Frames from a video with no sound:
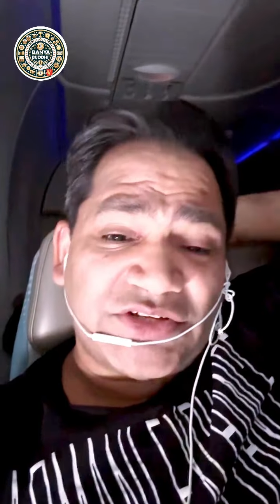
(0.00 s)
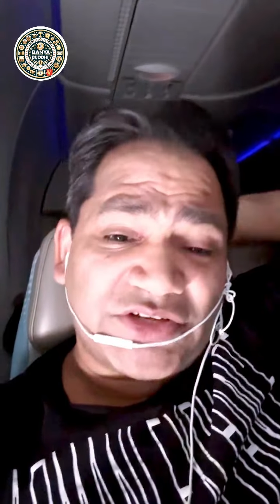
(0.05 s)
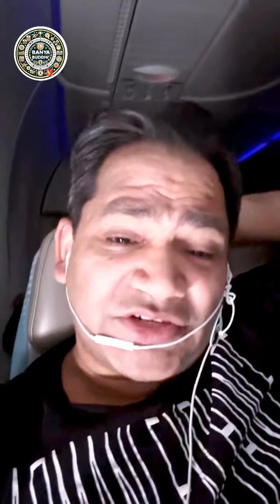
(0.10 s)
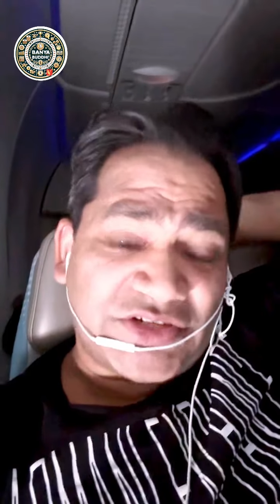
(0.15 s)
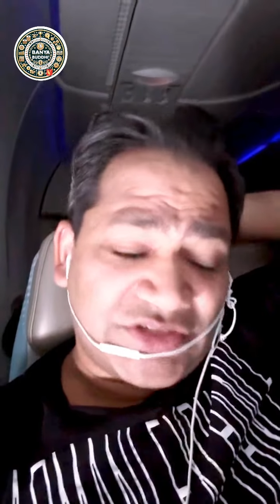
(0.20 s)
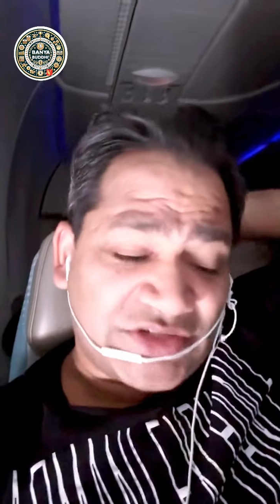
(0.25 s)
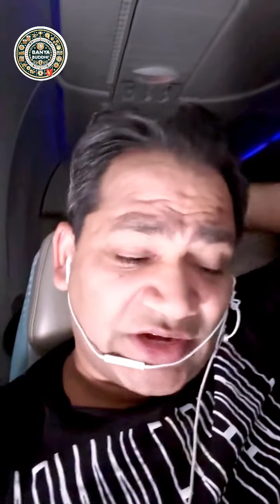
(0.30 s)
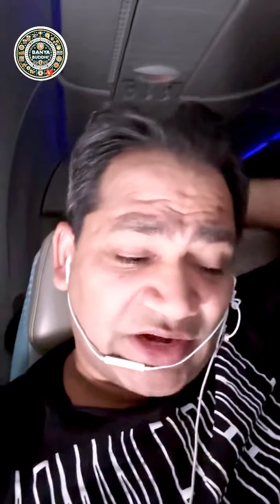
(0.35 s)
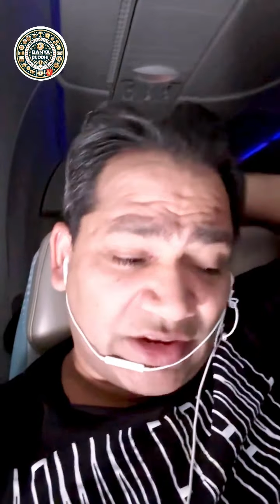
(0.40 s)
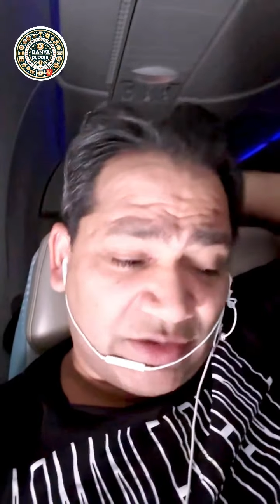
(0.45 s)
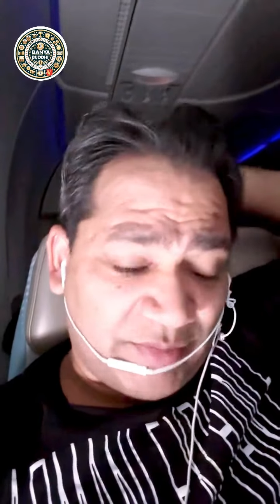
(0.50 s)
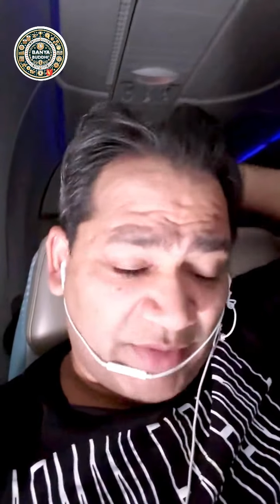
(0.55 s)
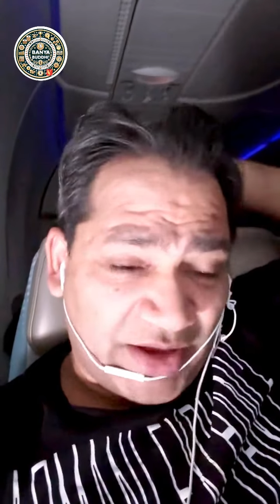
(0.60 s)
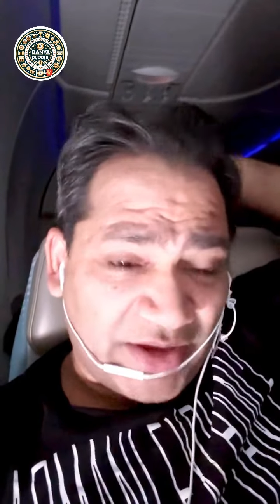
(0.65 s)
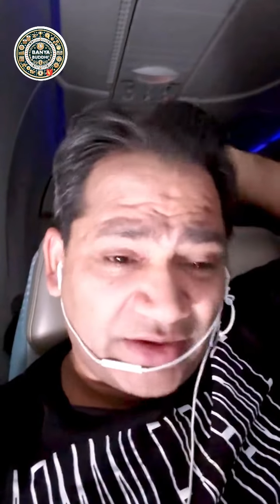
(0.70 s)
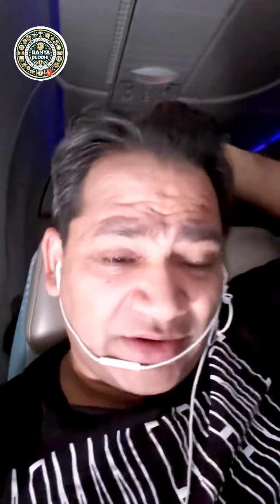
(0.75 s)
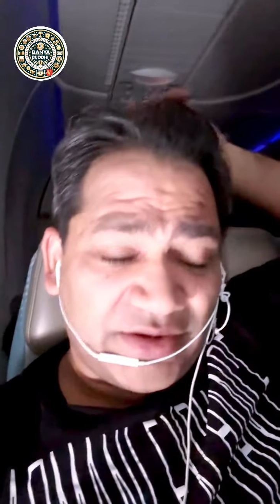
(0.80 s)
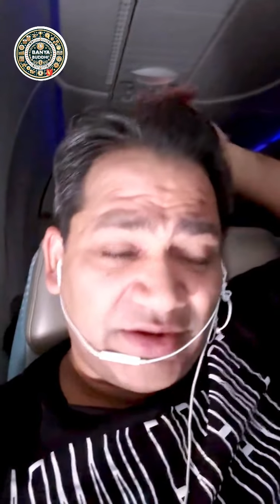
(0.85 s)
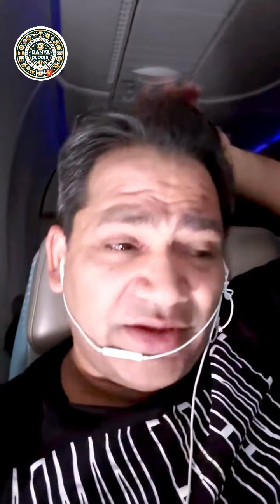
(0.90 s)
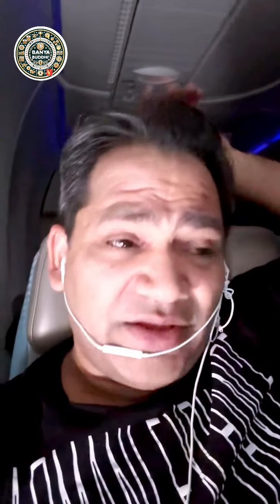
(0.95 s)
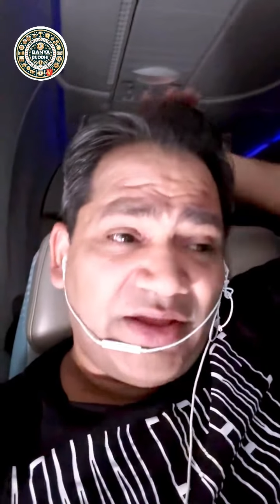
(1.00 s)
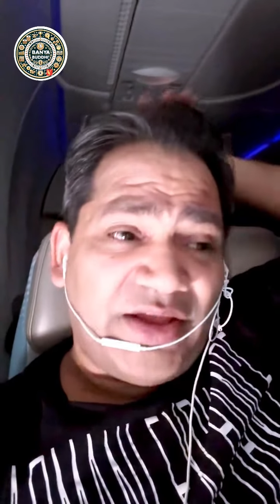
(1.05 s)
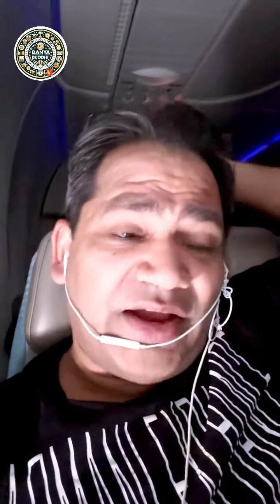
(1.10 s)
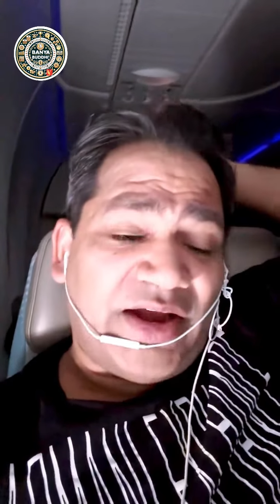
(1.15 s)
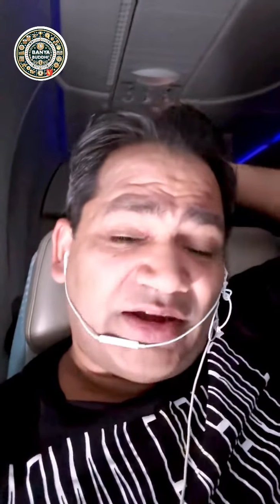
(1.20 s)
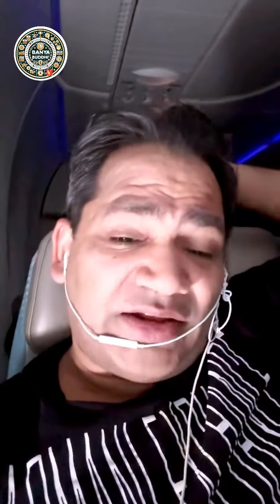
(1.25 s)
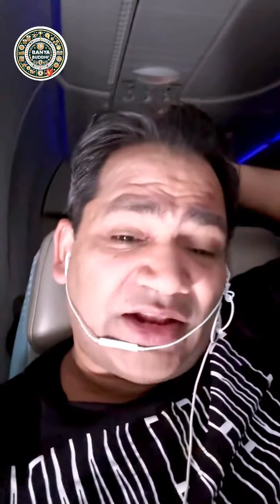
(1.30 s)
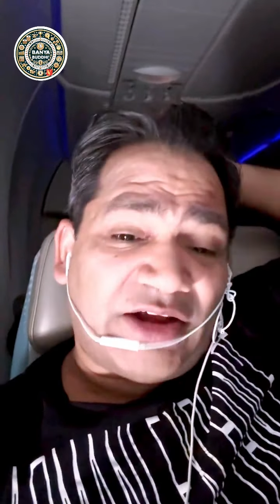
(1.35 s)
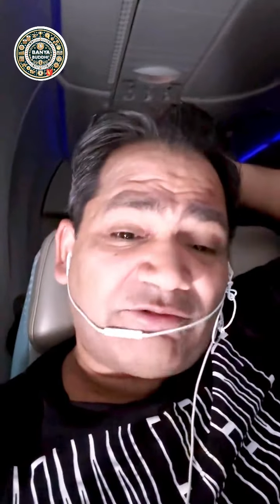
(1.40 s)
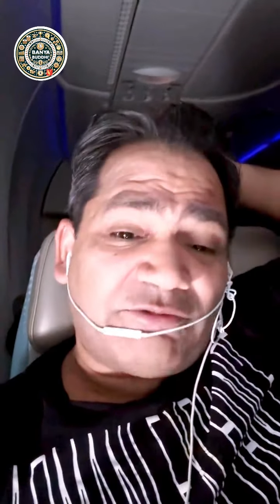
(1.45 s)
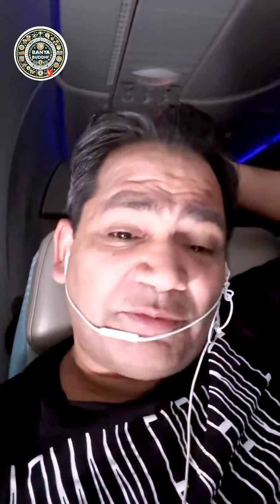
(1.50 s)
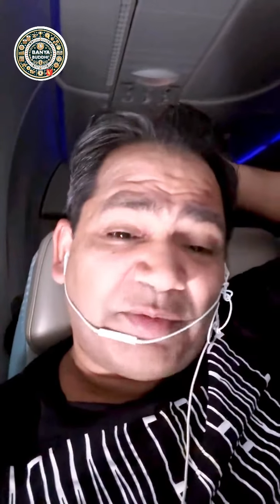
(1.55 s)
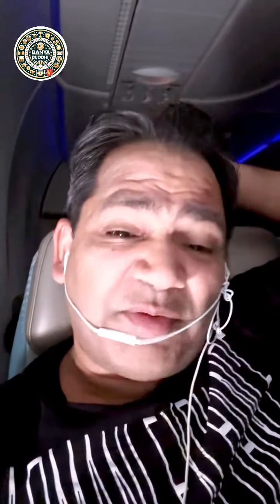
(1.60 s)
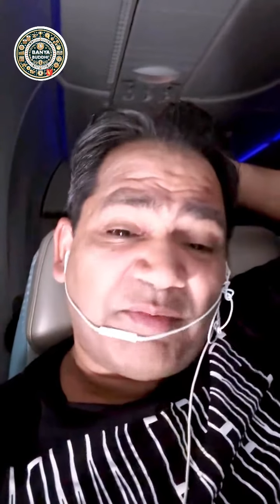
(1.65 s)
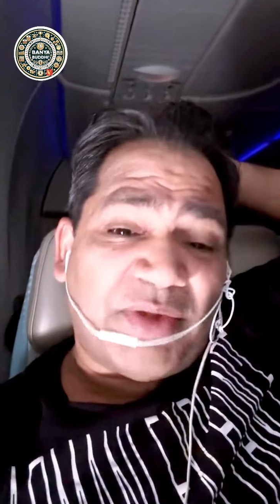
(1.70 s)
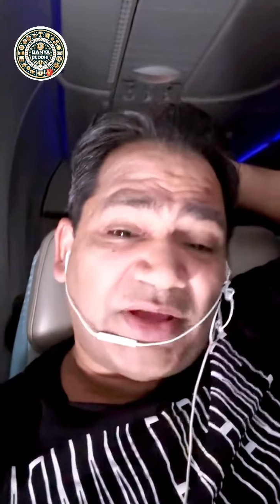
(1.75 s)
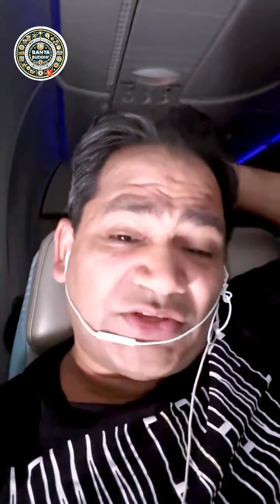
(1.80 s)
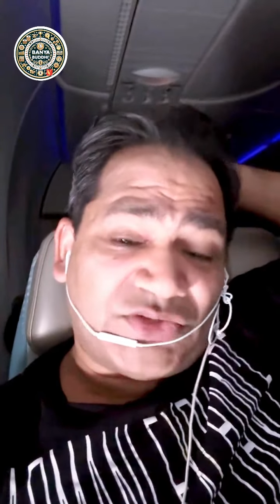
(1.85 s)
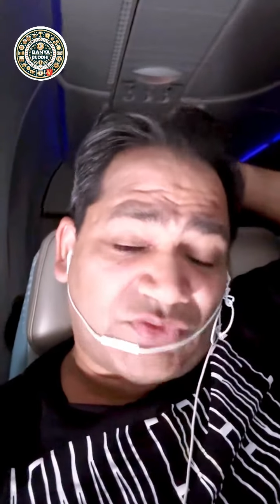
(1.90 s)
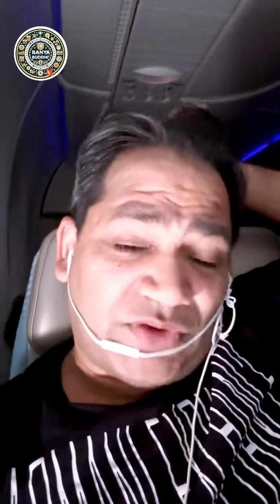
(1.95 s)
changes that I'll make, and that would be
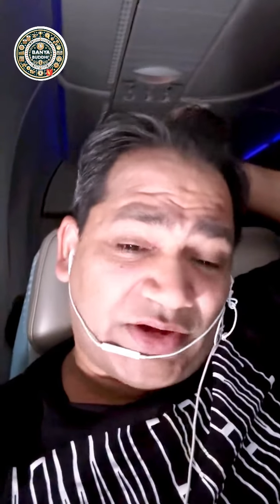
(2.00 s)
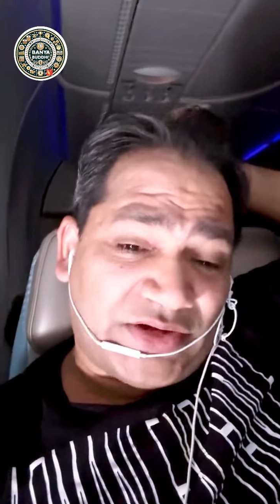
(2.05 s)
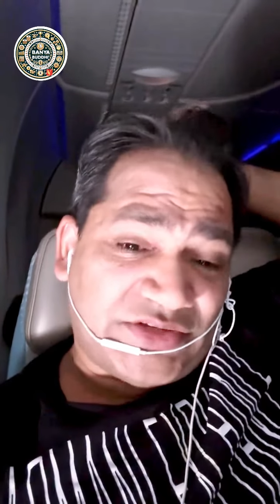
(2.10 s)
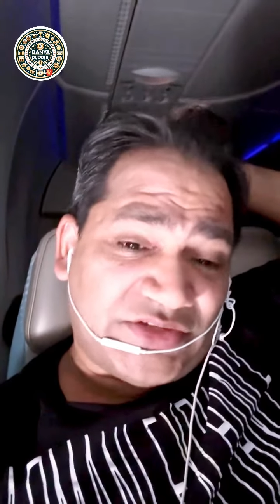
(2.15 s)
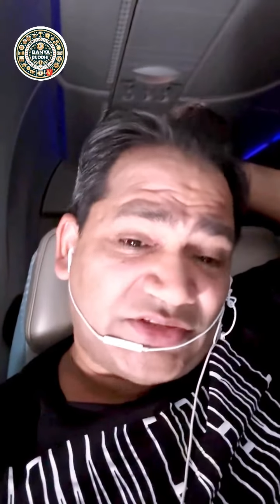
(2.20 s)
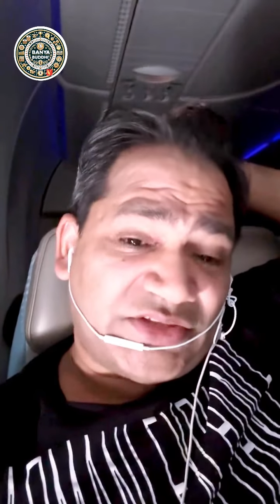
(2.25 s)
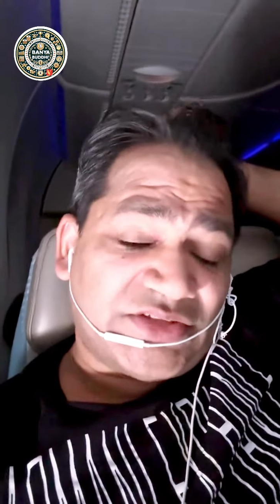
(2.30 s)
my strategy.